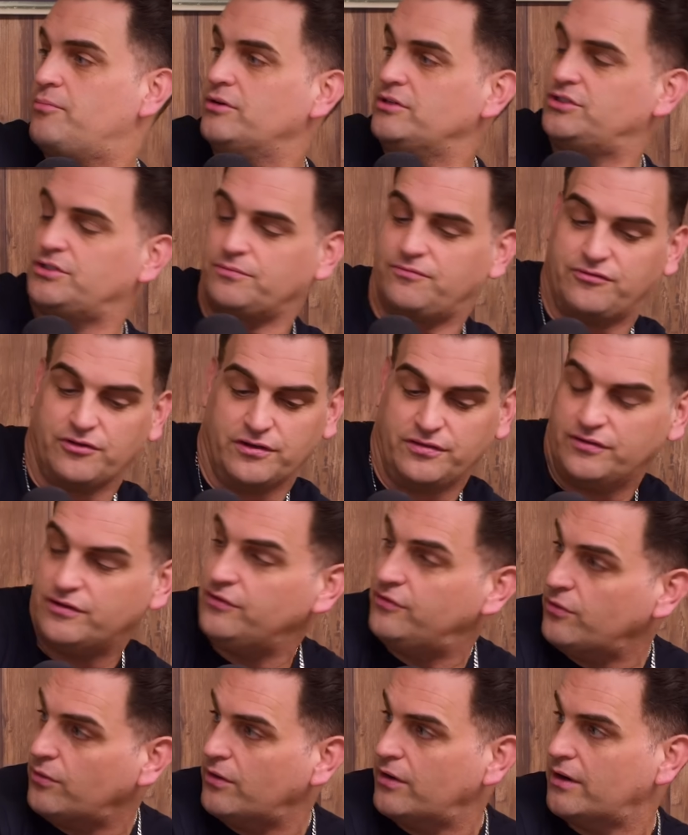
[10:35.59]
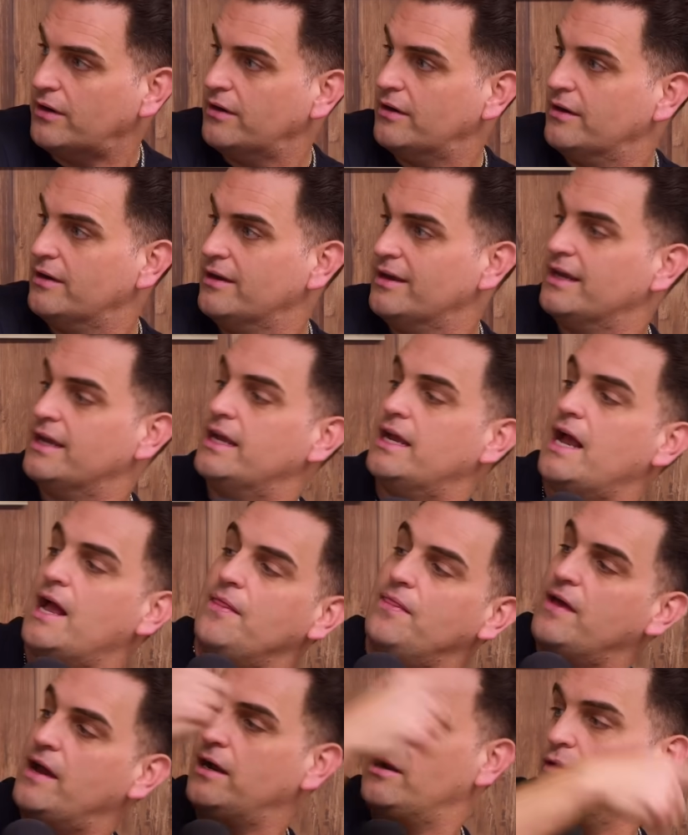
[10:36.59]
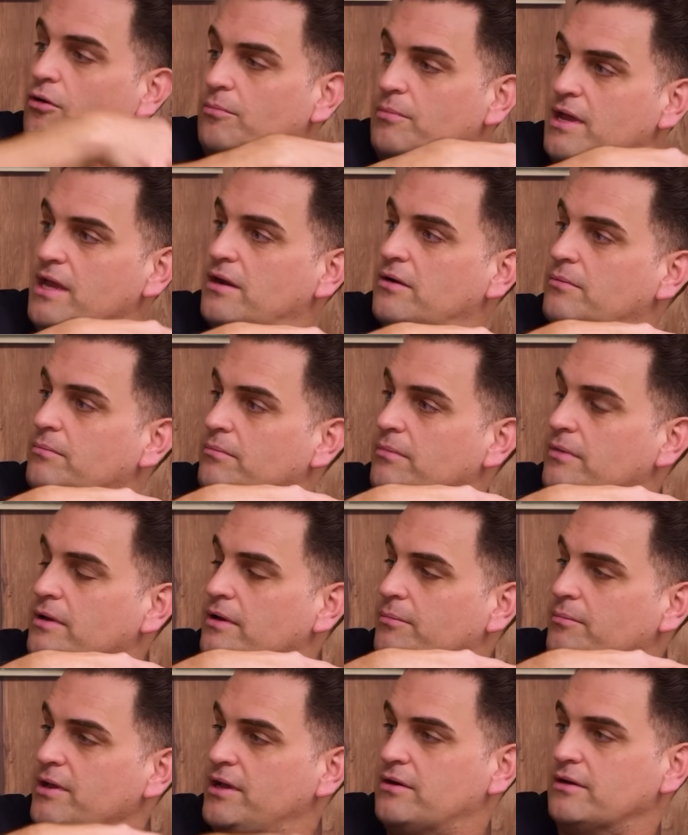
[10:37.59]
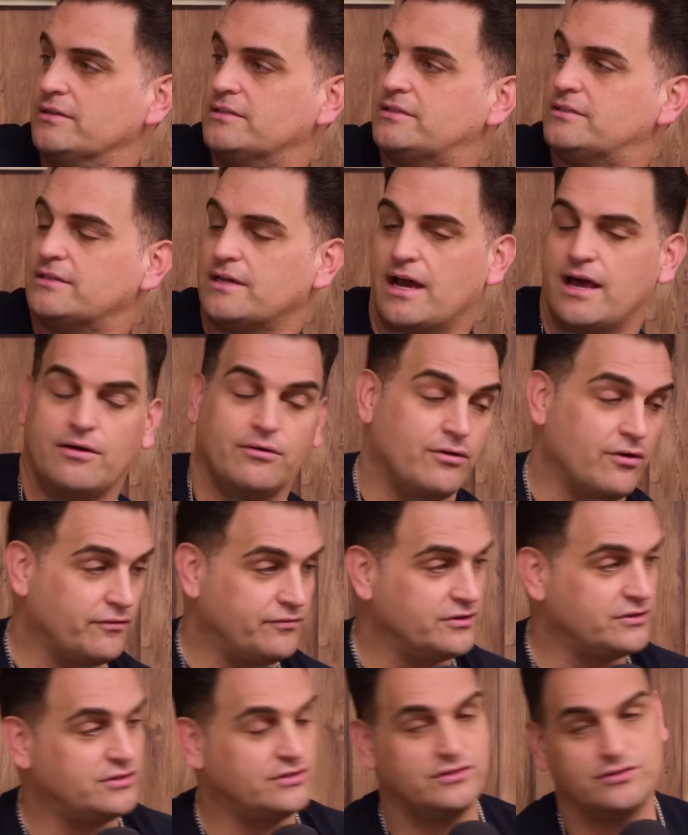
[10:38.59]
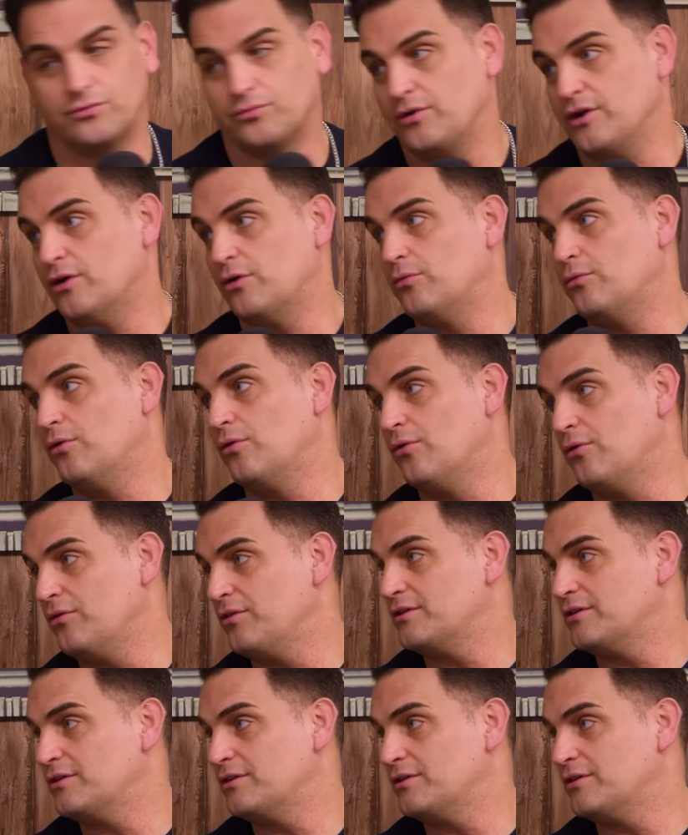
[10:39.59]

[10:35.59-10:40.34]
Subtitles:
Put your foot in the door and then go meet him. Because I don't know if this is a real rule.